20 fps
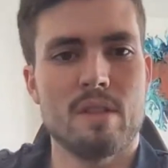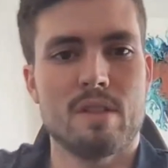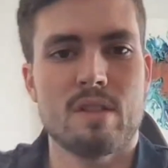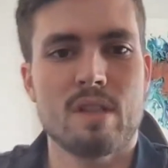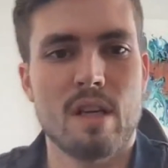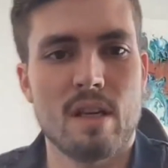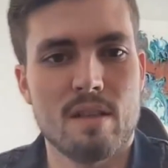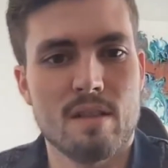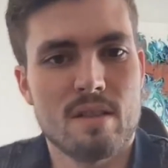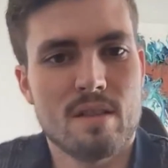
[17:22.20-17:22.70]
has
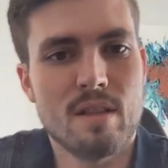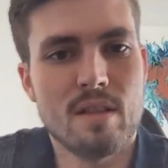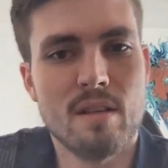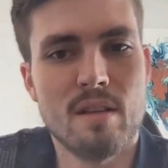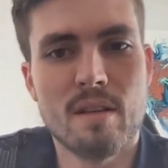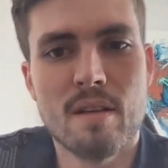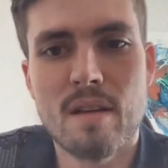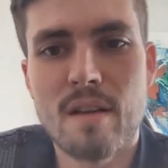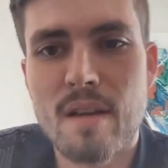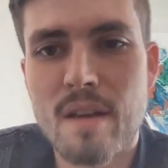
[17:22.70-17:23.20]
changed
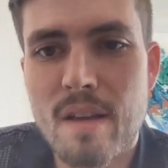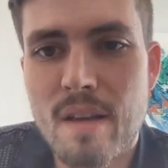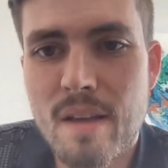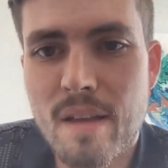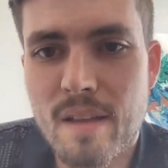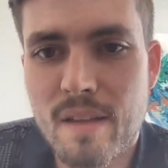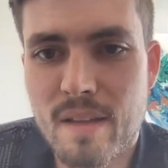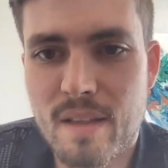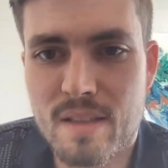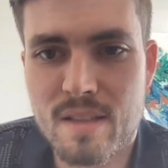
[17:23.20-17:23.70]
in
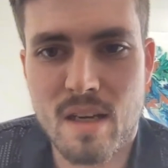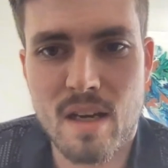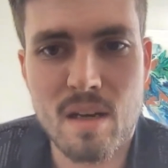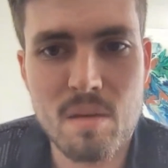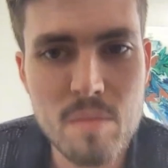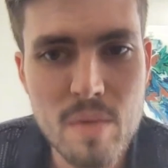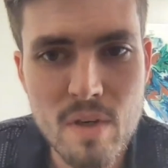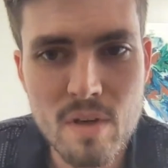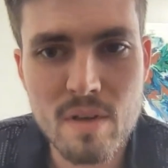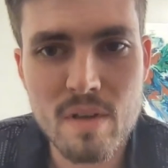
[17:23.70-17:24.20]
the
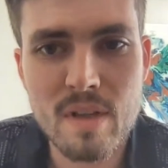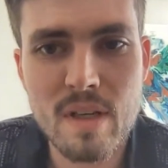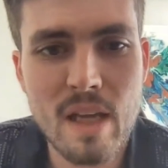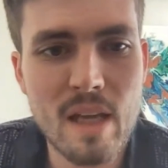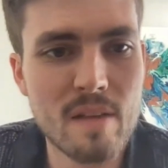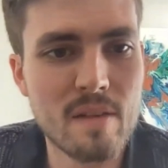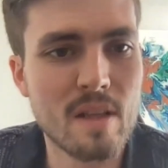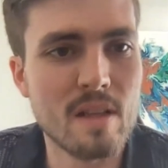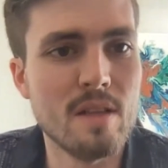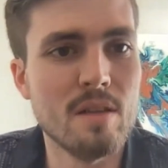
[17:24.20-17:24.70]
time period,
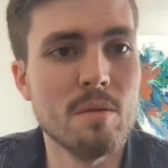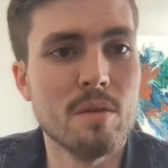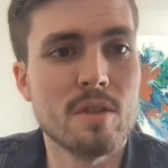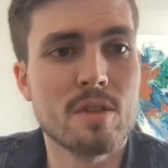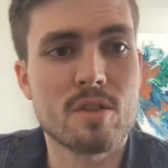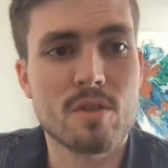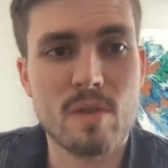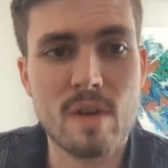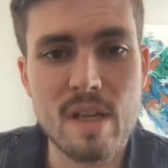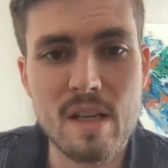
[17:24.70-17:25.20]
and then you
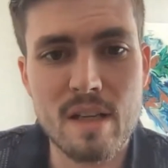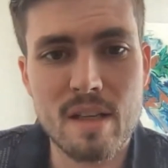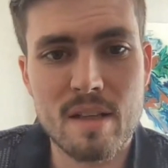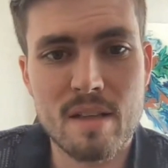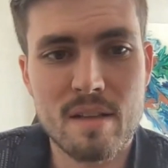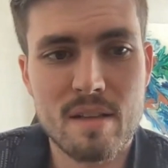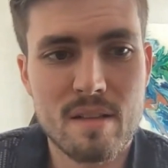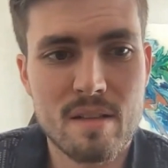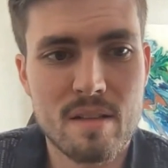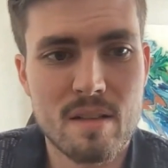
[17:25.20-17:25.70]
would treat
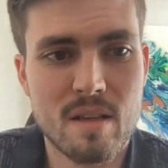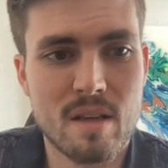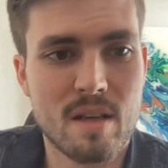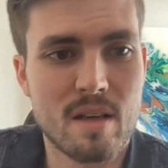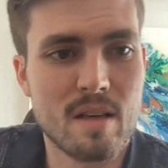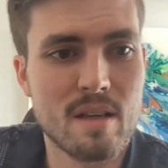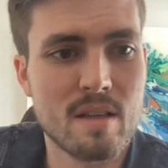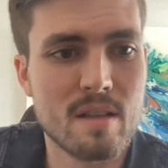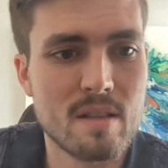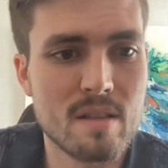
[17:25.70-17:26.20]
it
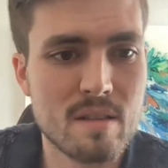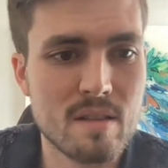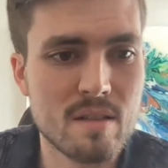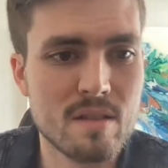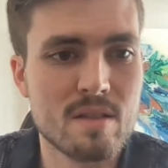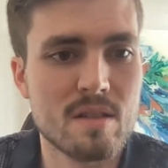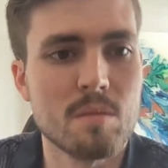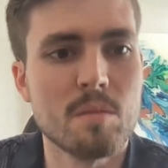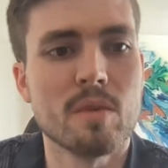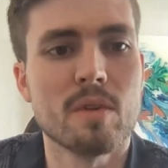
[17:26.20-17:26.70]

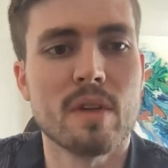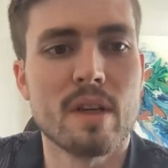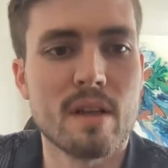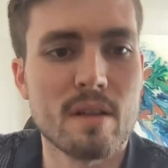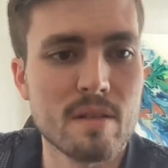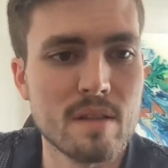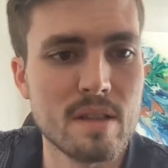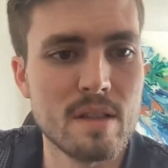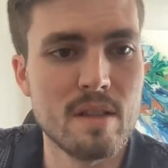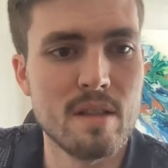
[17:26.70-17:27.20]

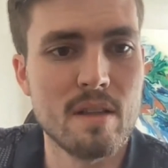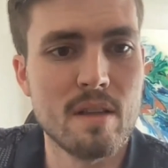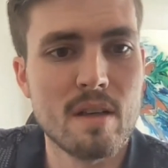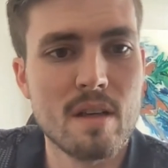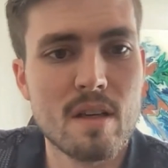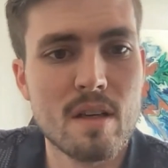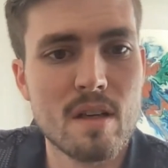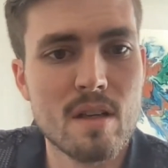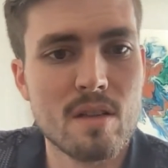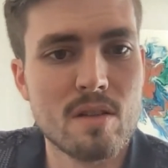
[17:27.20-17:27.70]
similarly
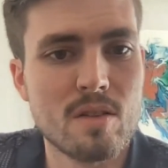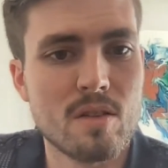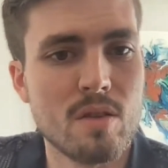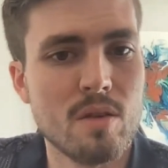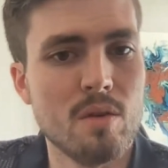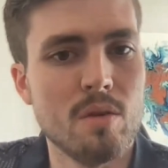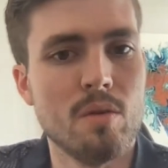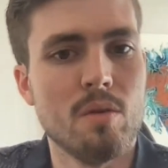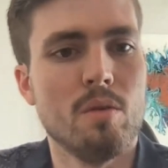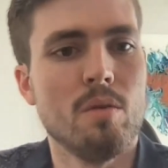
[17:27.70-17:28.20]

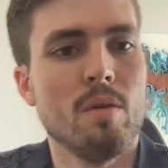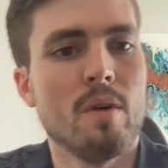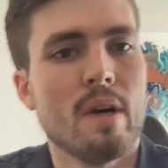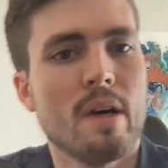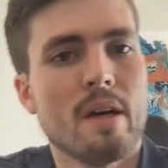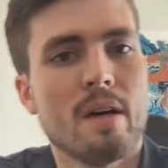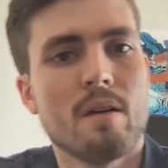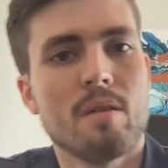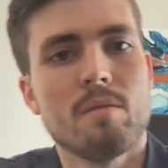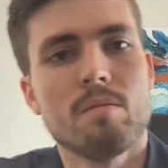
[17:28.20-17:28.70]
to
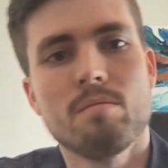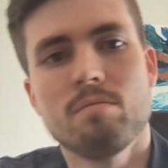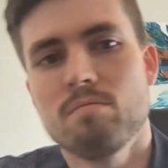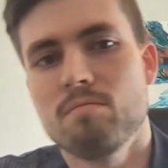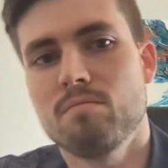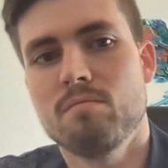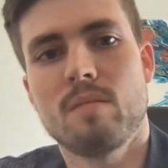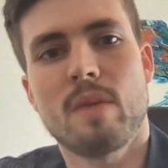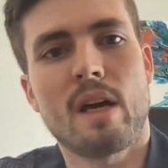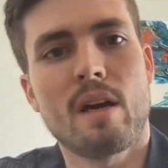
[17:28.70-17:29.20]

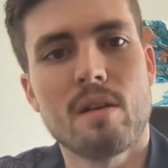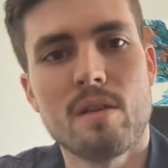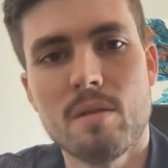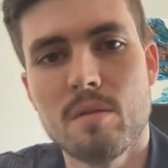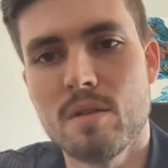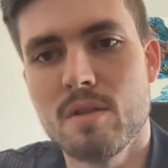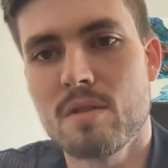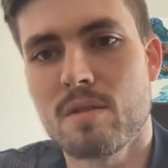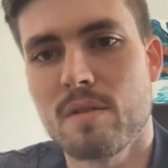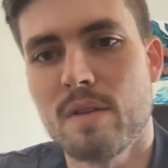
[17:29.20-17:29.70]
how
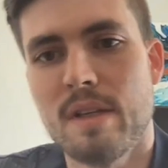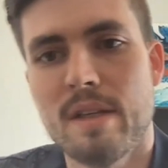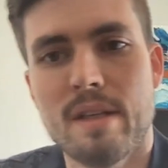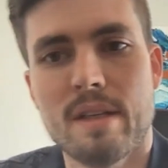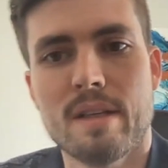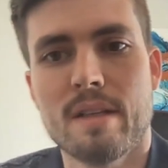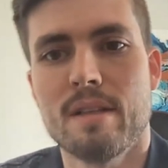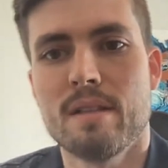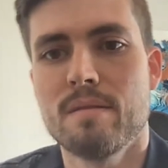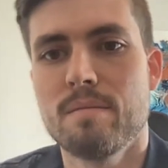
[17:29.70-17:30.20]
you would treat
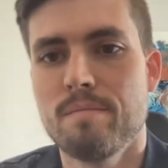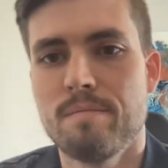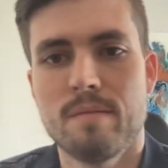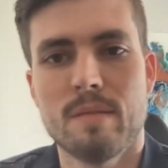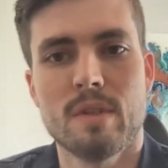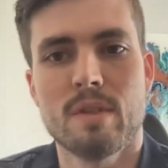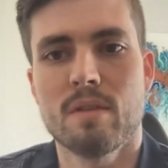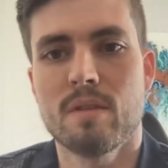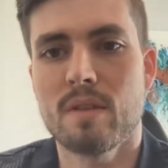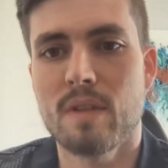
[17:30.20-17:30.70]
a
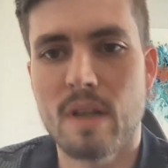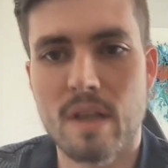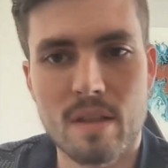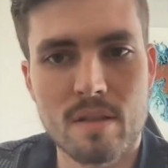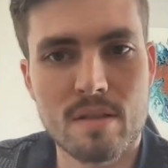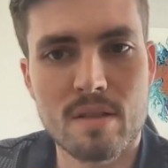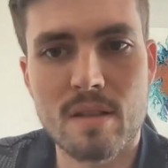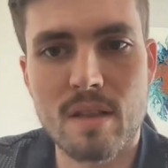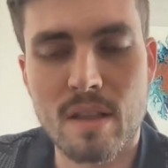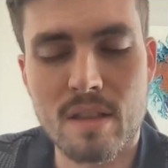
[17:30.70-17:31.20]

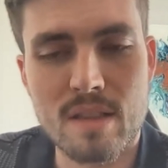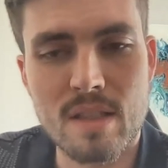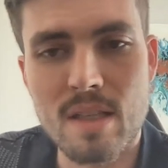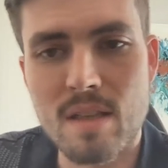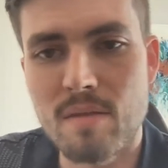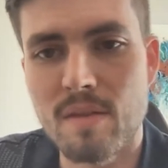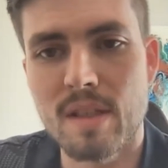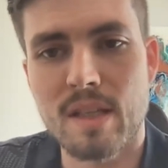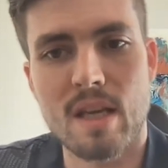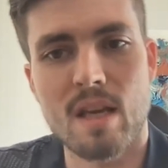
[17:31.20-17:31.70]

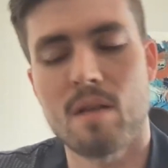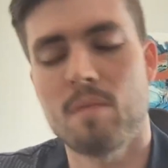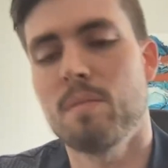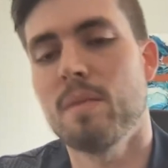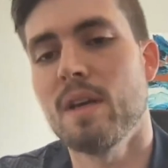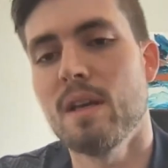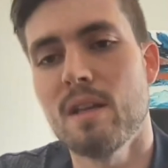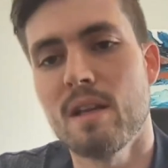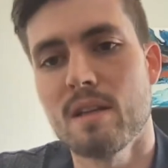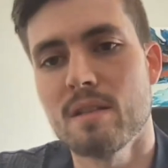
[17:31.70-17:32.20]
TV
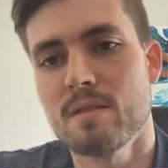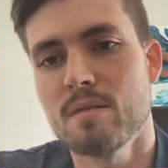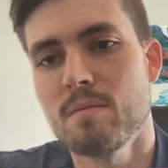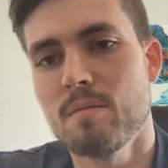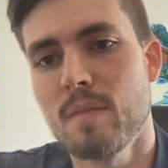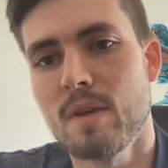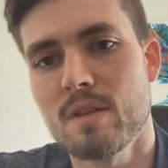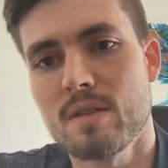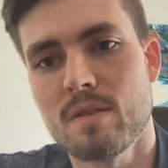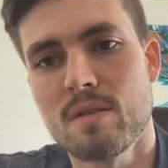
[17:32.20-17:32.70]
campaign as
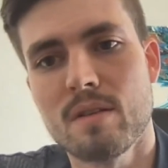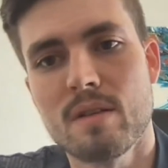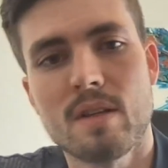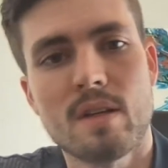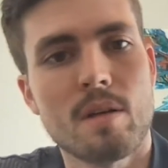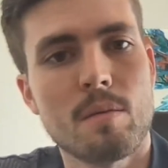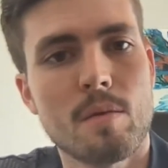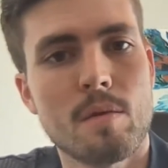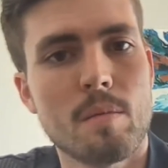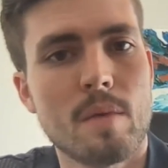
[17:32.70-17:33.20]
measured in
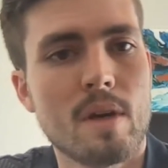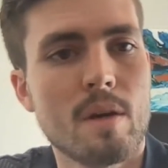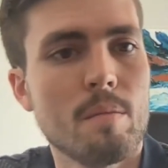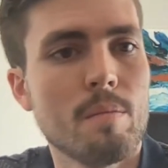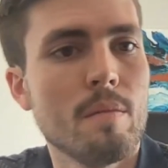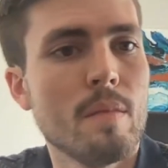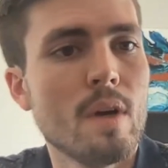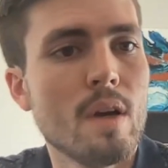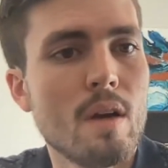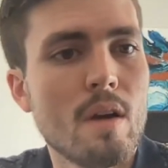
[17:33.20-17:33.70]

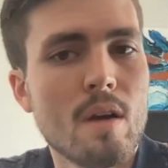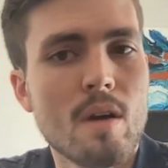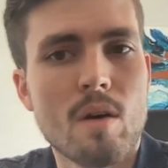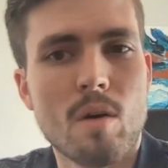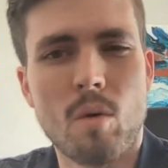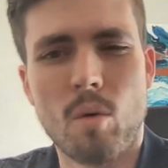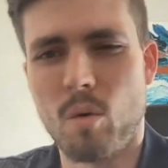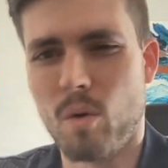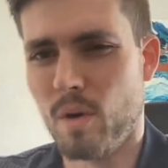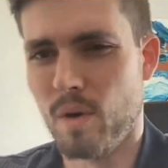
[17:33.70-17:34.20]
MMM,
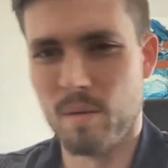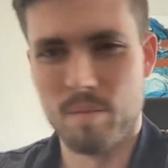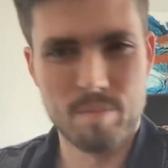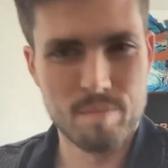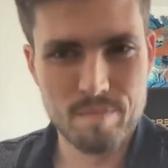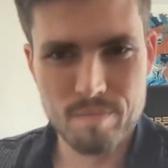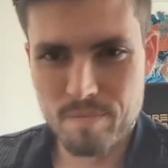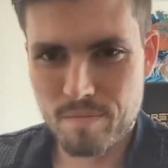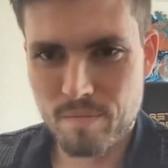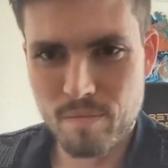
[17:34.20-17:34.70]
or
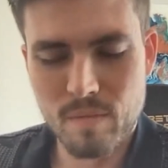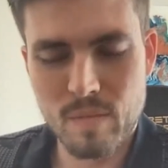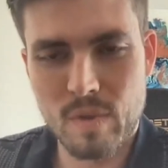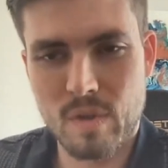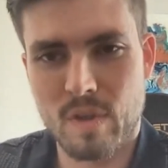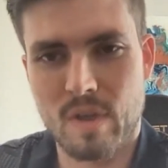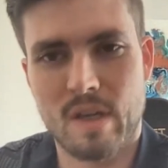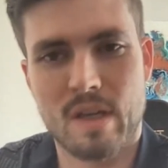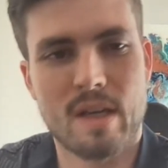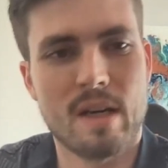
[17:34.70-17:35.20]

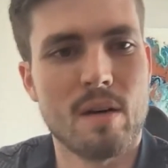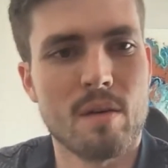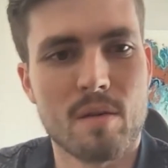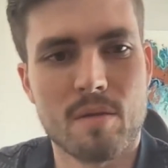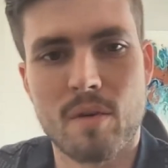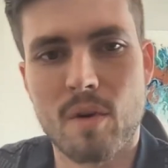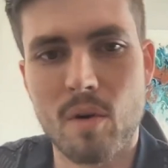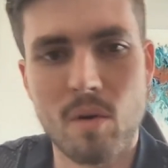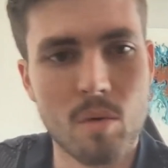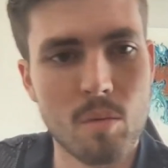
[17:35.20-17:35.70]
out
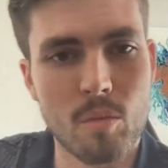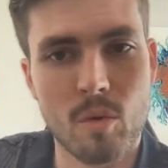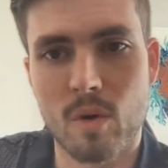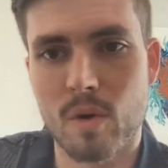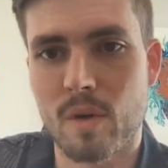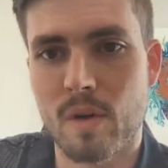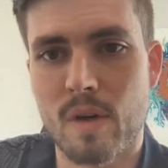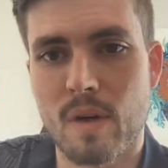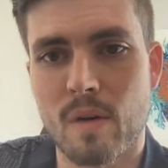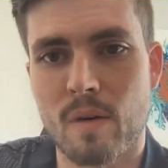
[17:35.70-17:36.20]
of home,
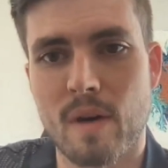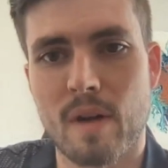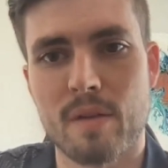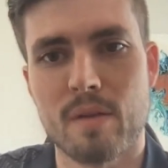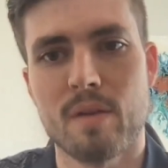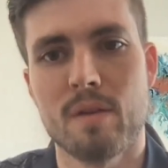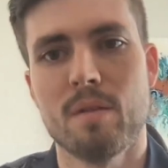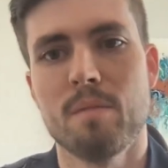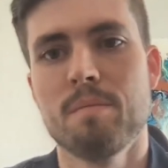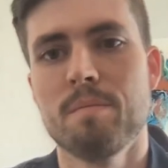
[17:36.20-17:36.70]
or
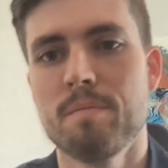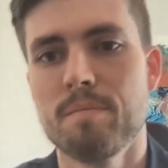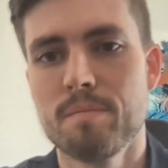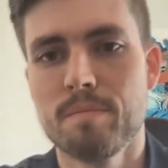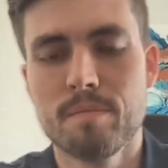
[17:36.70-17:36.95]
other